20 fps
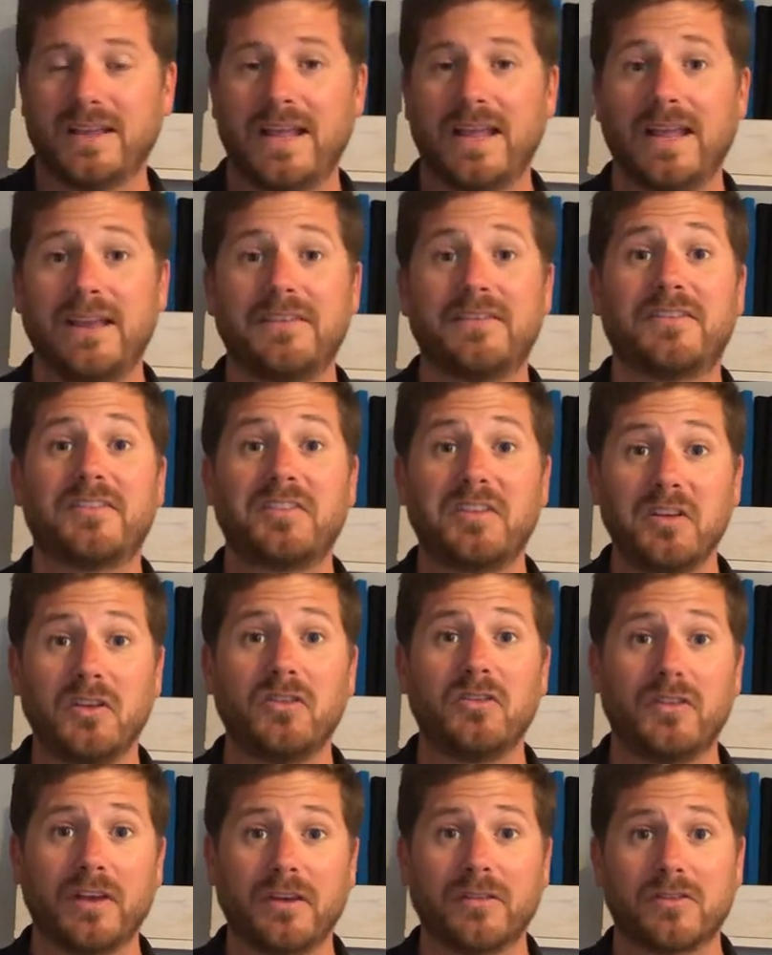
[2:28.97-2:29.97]
it still
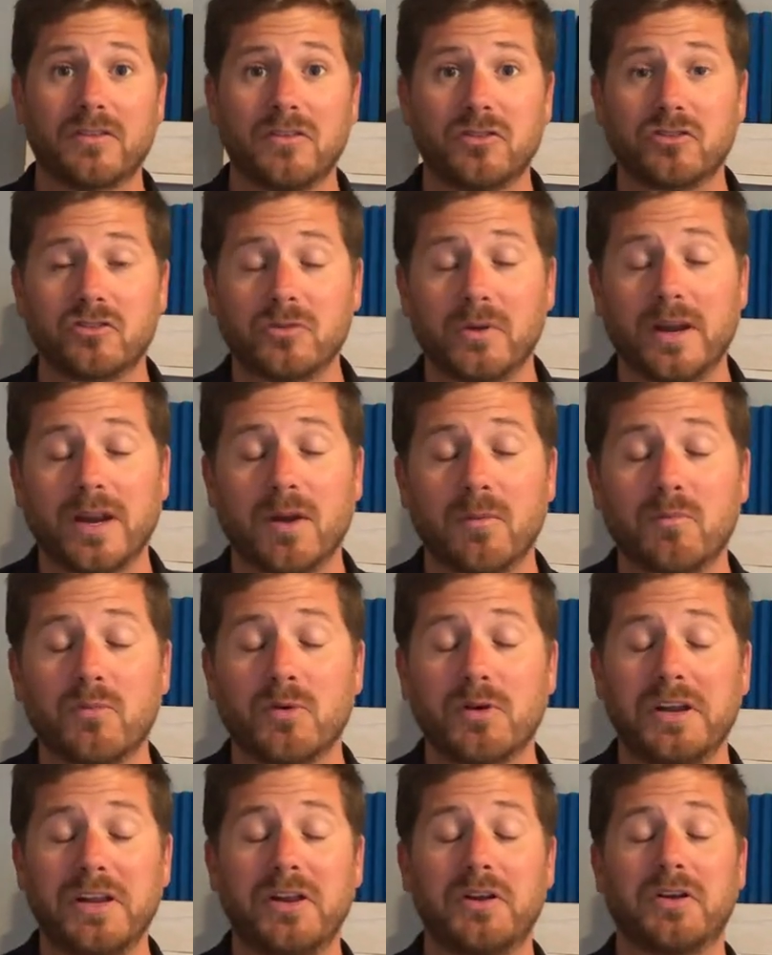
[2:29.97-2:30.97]
does the trick
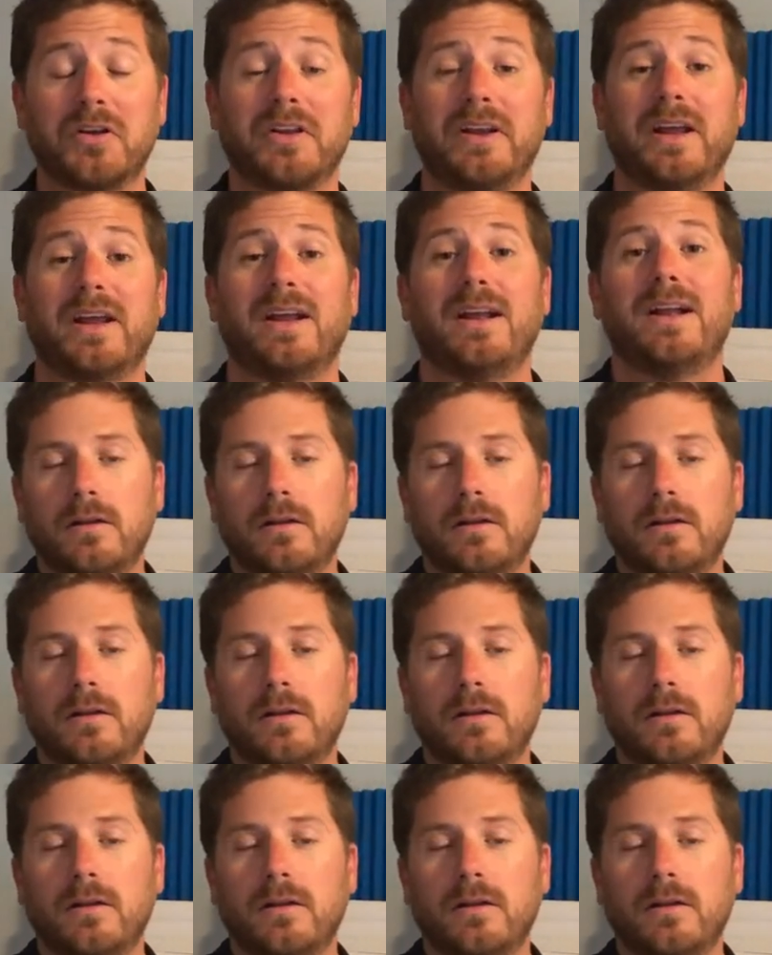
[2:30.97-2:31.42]
pretty good.